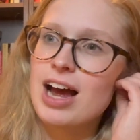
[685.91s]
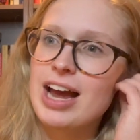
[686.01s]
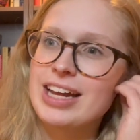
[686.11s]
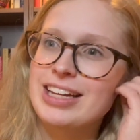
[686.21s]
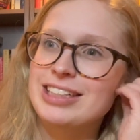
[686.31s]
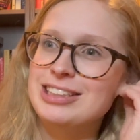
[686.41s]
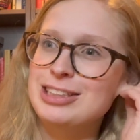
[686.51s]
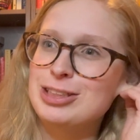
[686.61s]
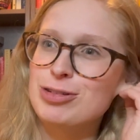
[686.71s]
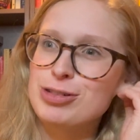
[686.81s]
I
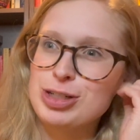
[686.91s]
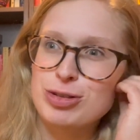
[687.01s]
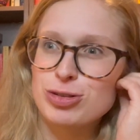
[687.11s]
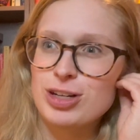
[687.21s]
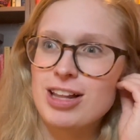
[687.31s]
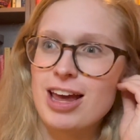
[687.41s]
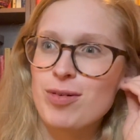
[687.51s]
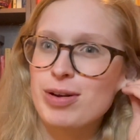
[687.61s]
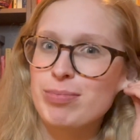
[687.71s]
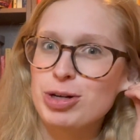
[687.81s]
don't usually like
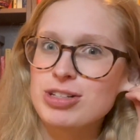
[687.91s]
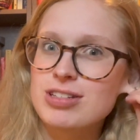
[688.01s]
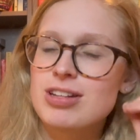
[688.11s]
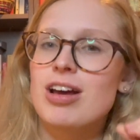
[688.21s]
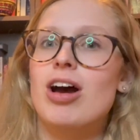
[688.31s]
when books